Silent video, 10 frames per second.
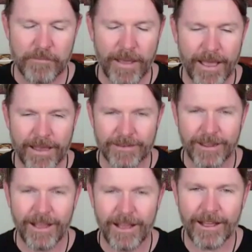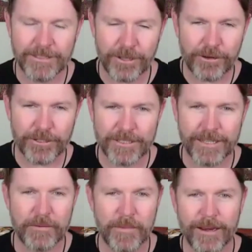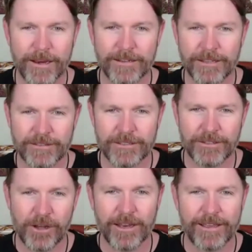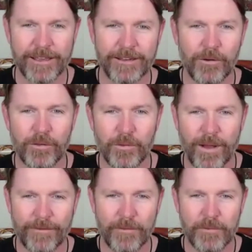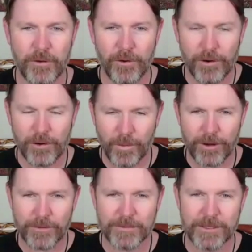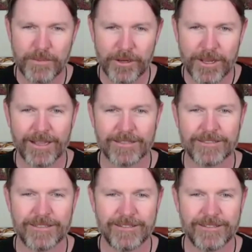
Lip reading: Ben. So good to see you, mate. And you're dialing in all the way from New York. Welcome to the podcast.